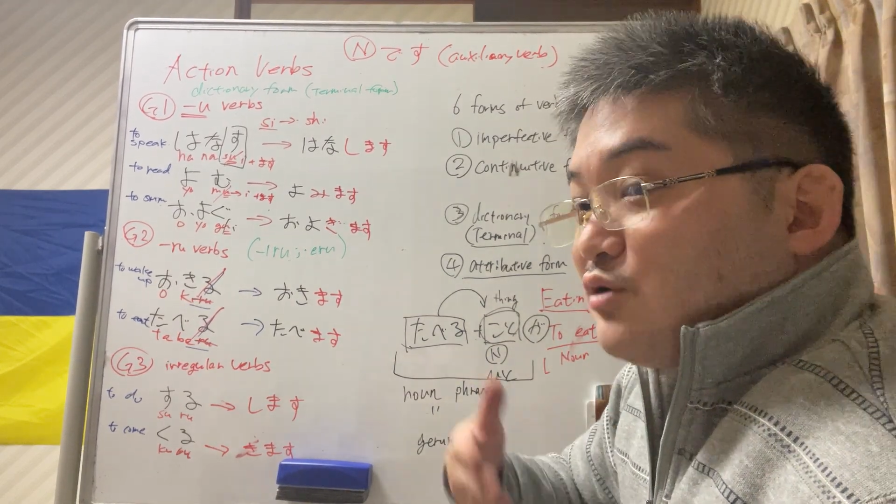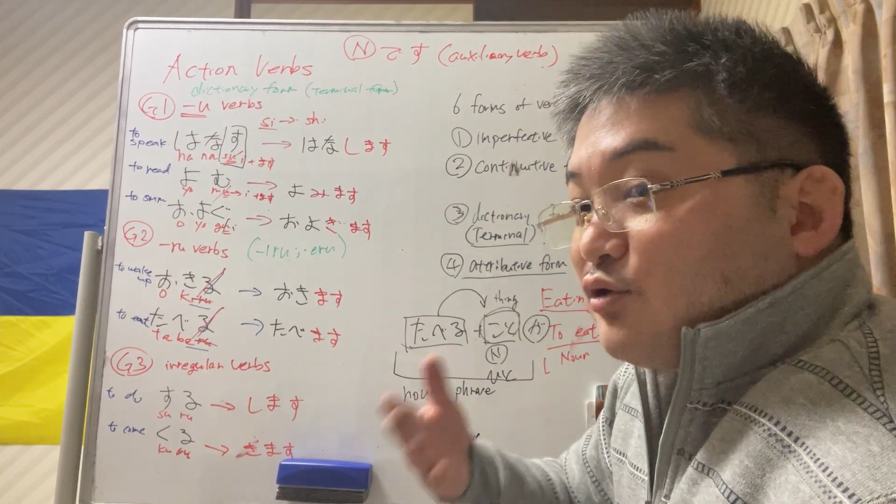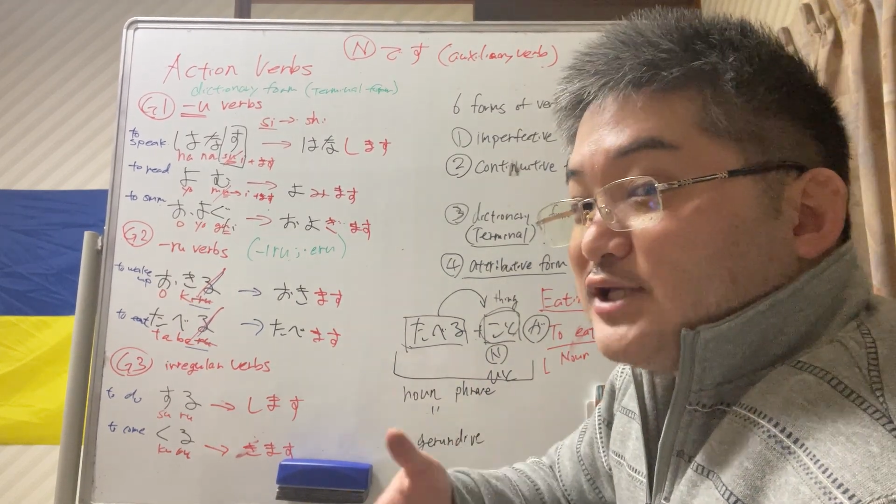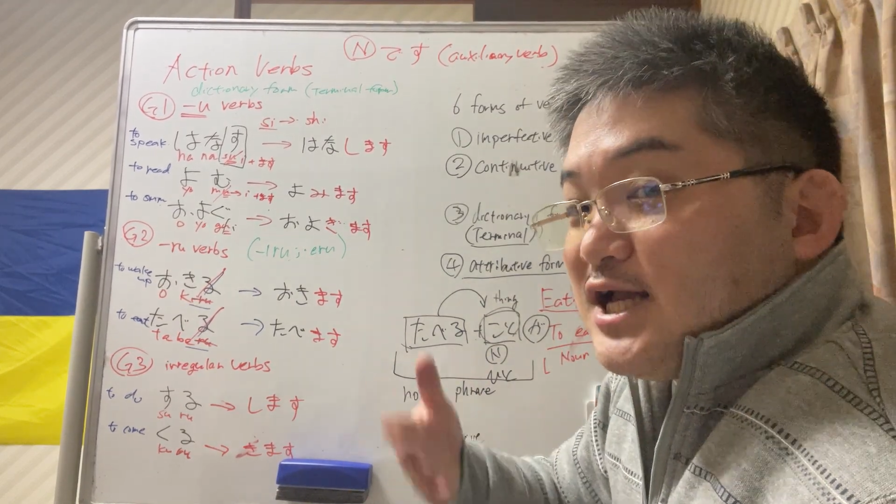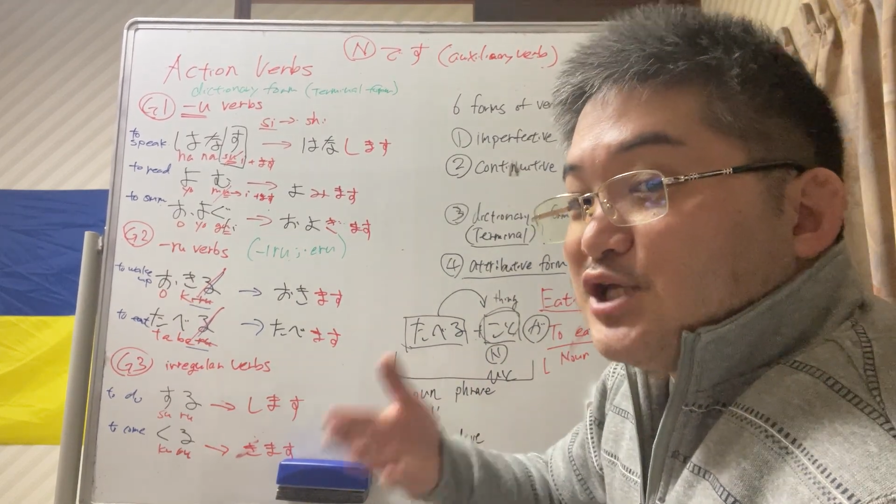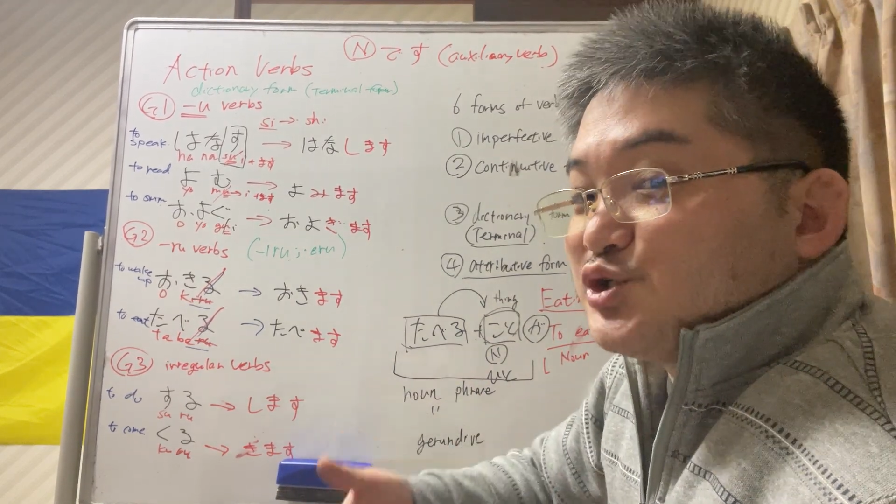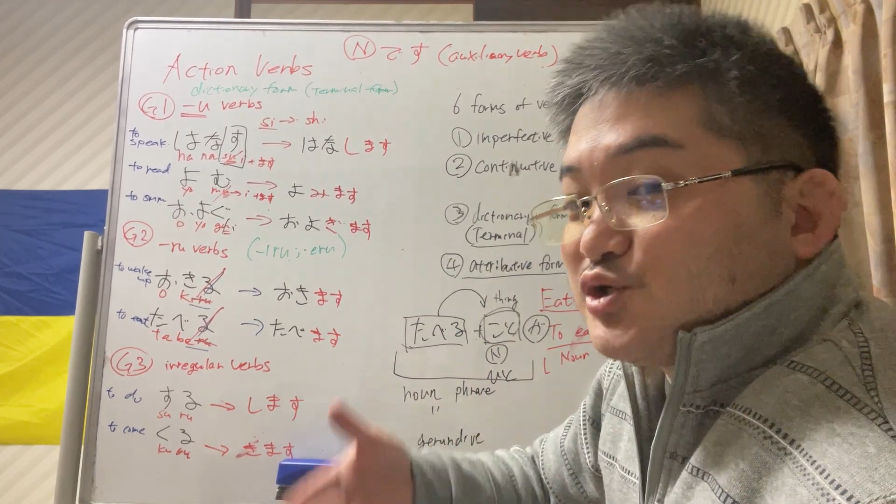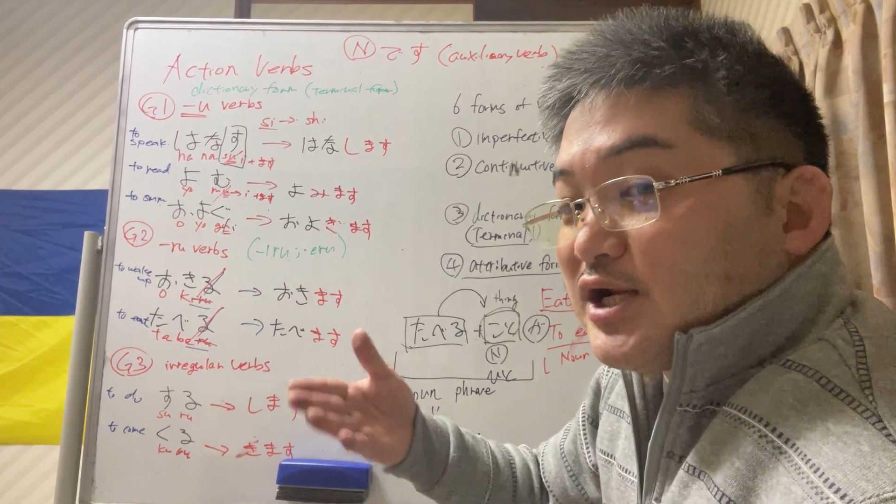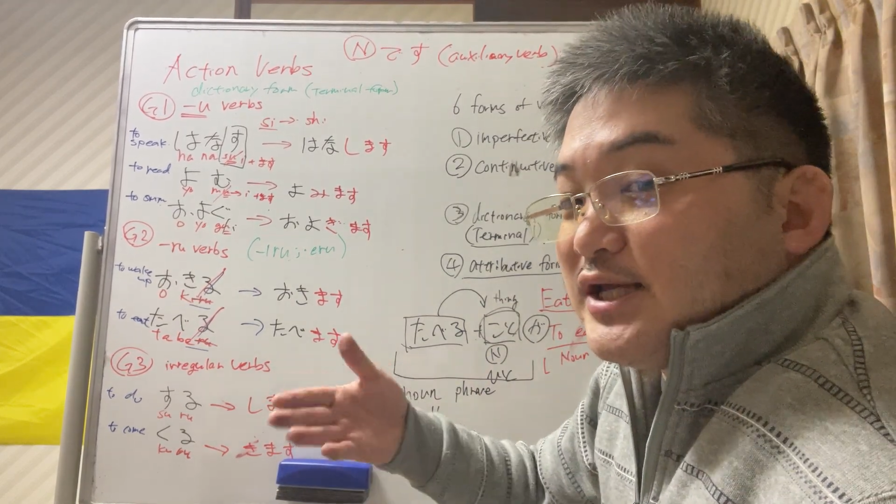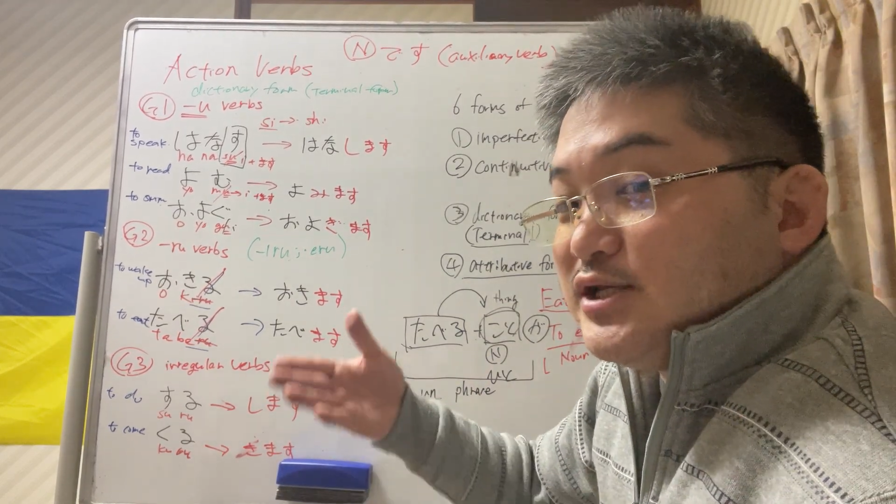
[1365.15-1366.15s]

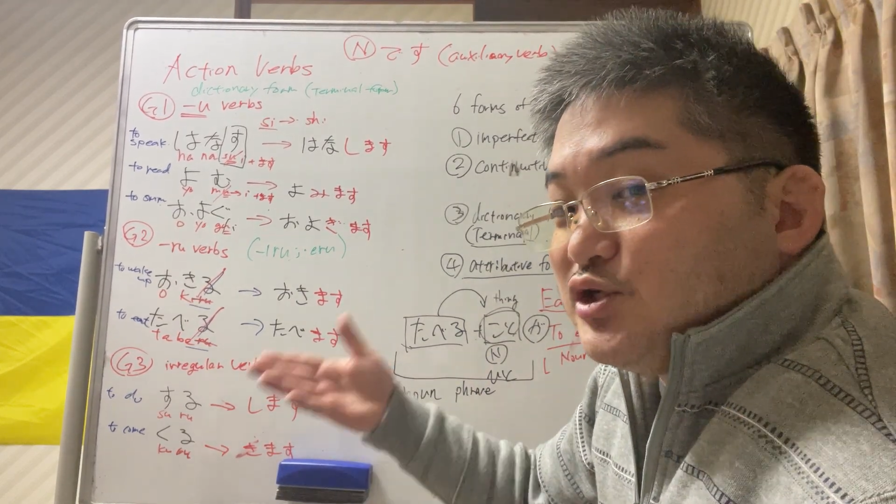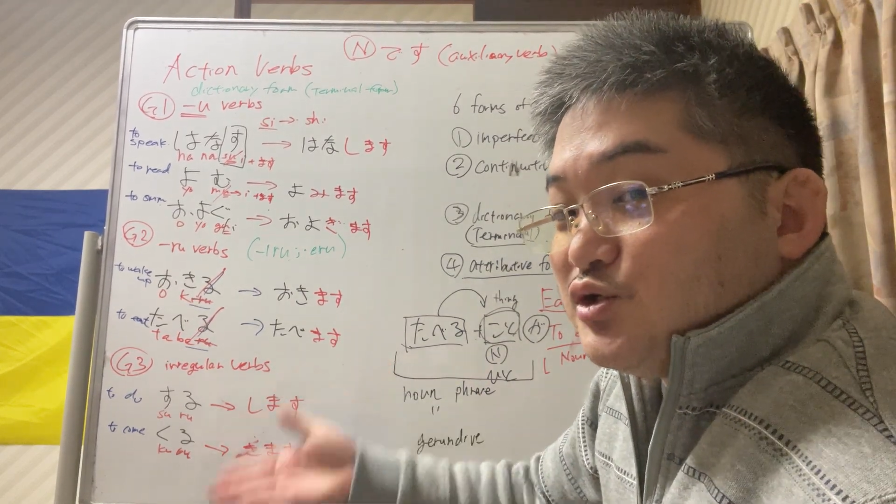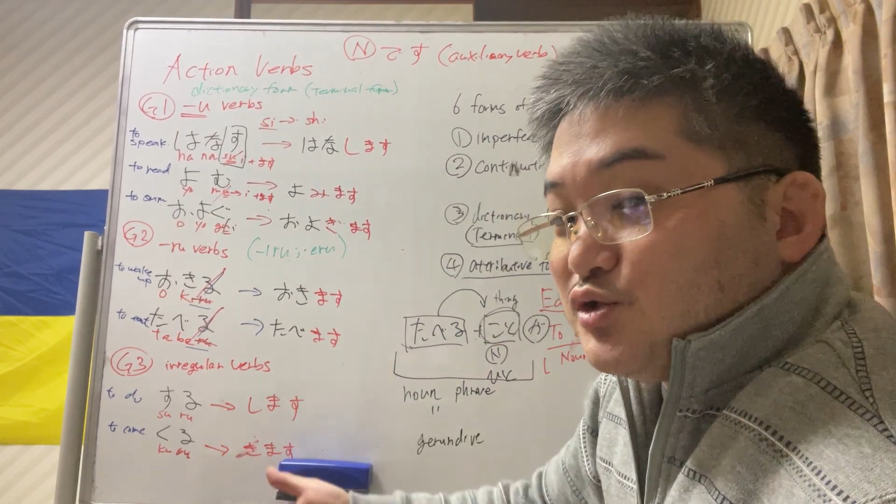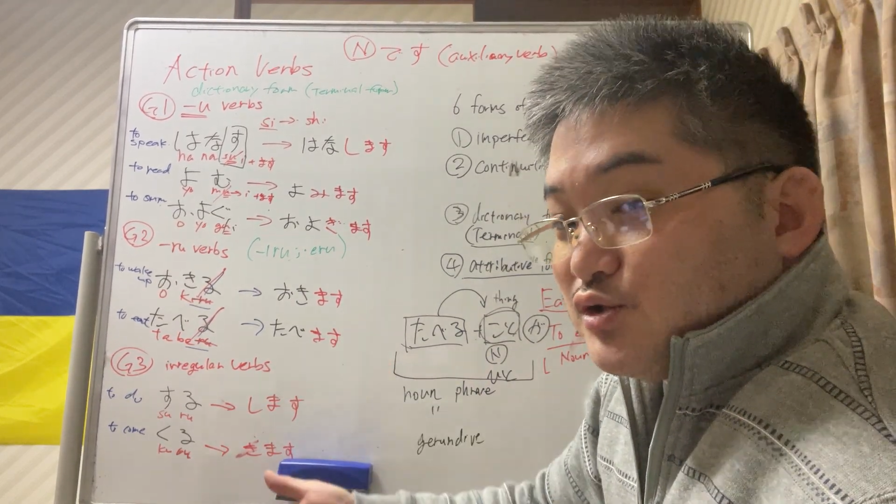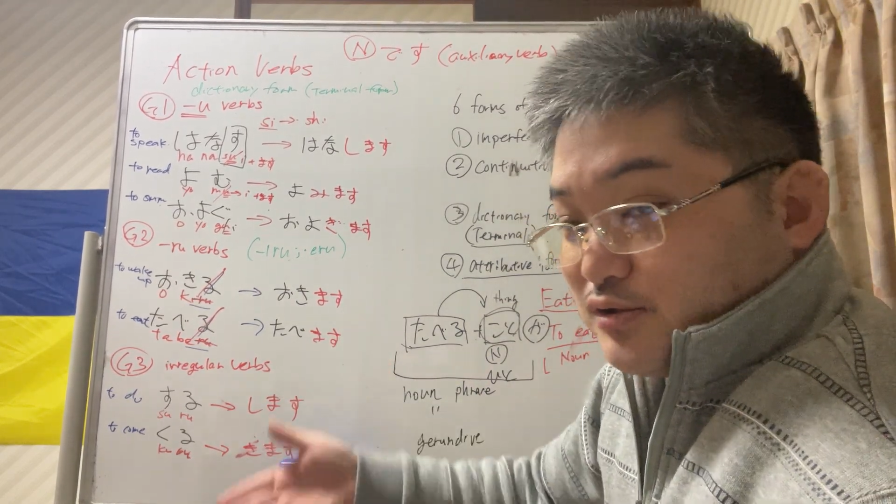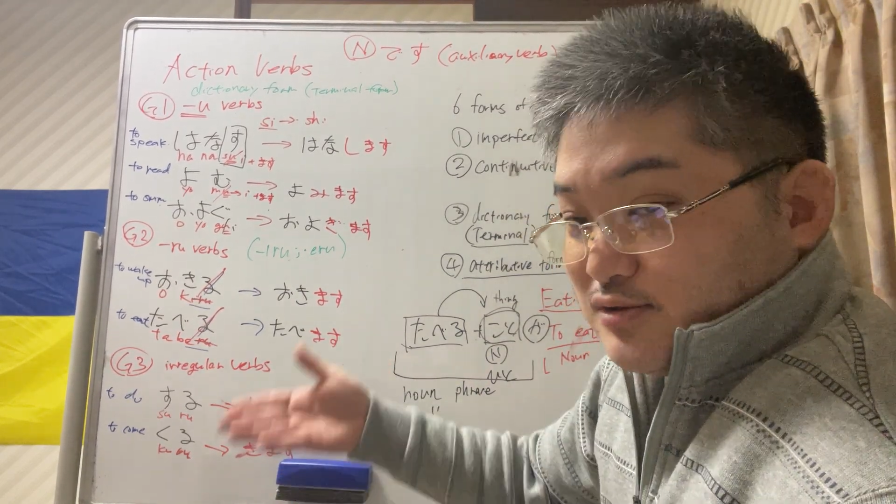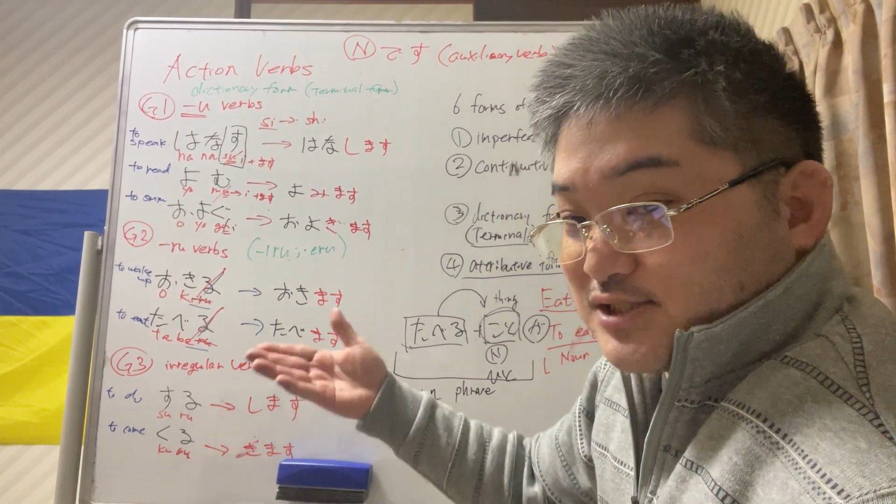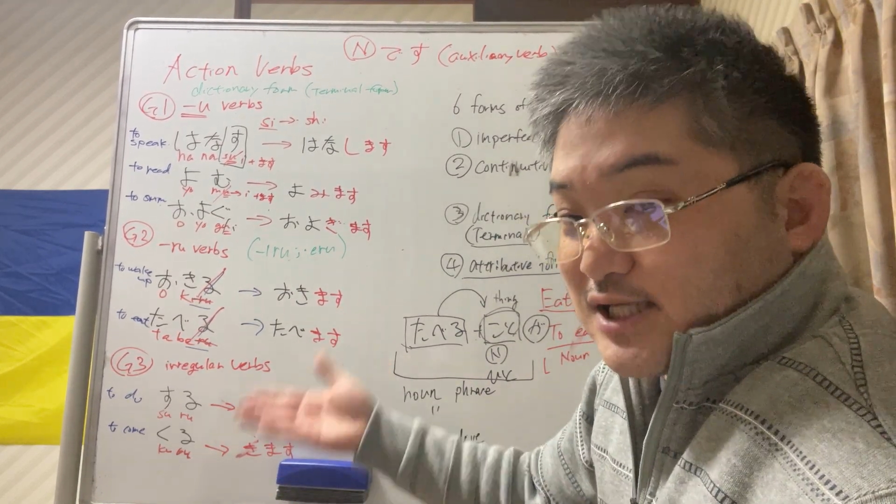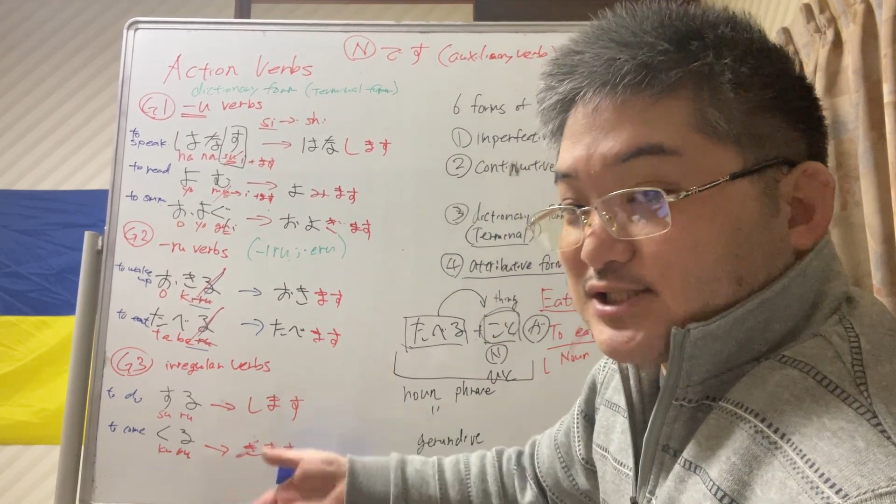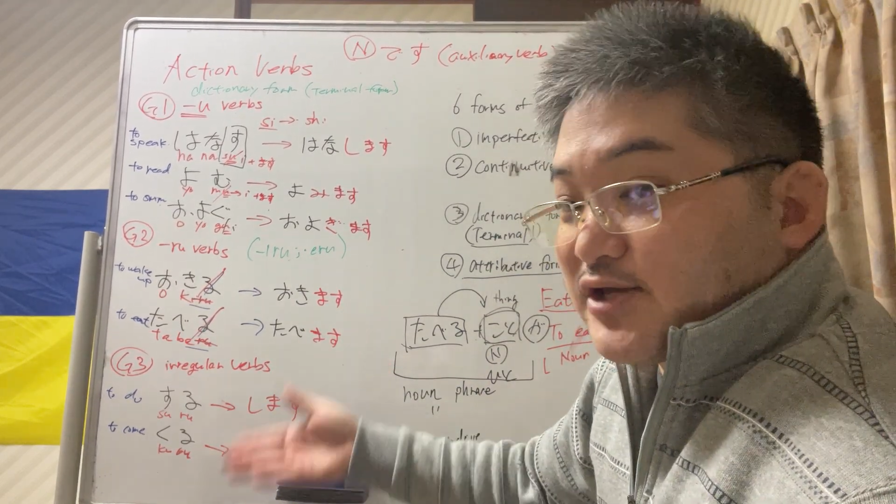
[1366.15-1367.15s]
occasionally do
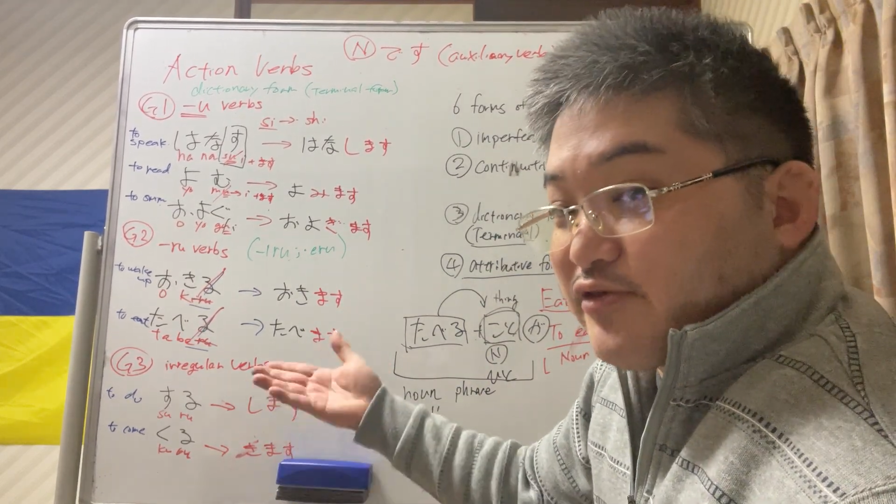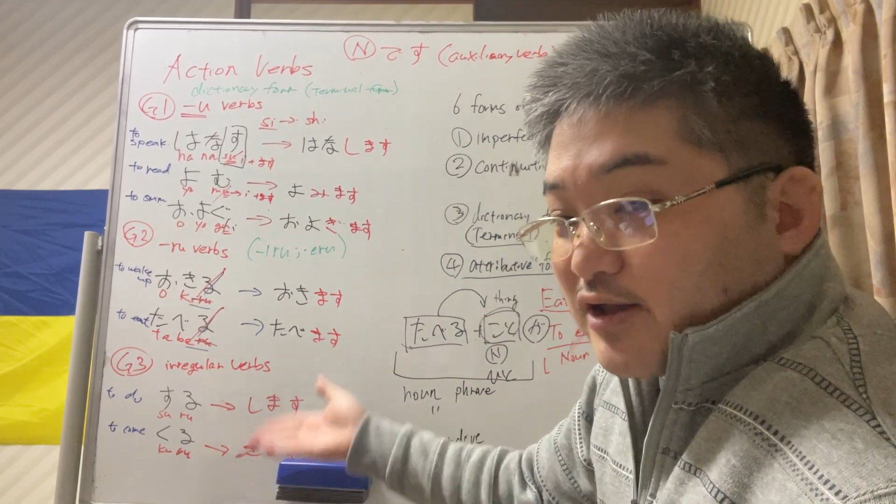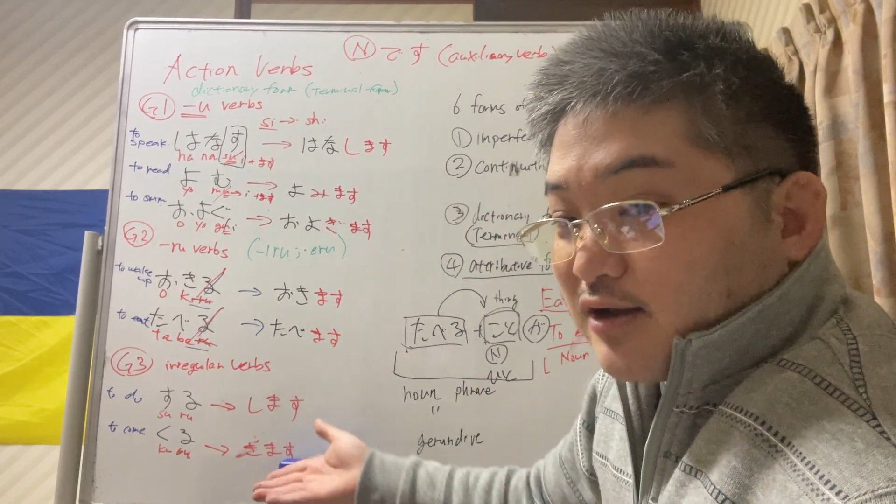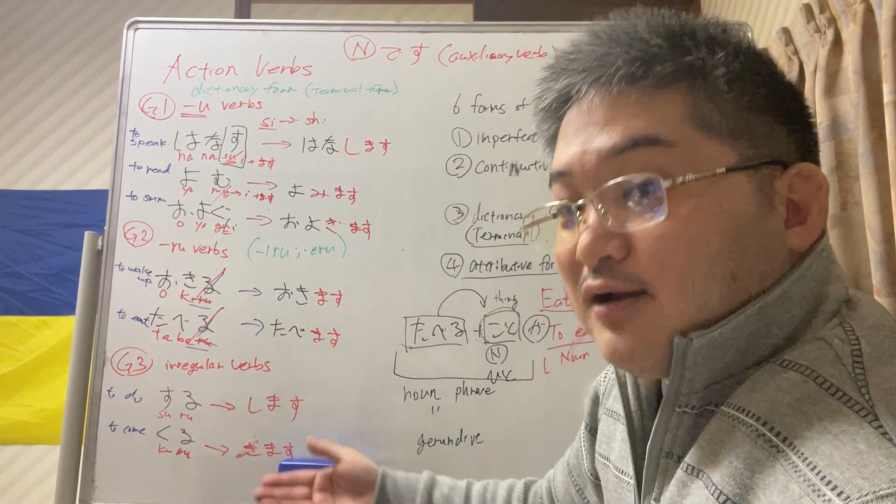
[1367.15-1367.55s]
such a thing.